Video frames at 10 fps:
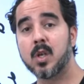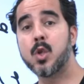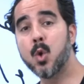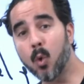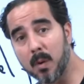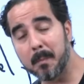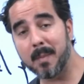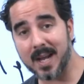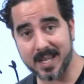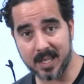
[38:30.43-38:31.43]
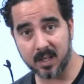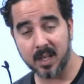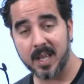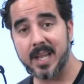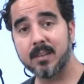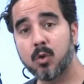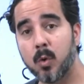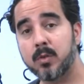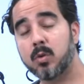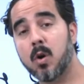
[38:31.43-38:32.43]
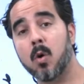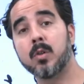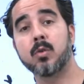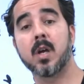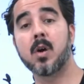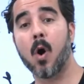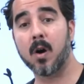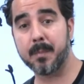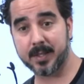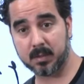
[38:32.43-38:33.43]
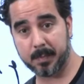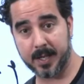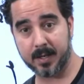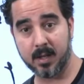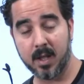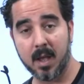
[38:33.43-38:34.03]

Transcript: your money is going to go into the garbage bin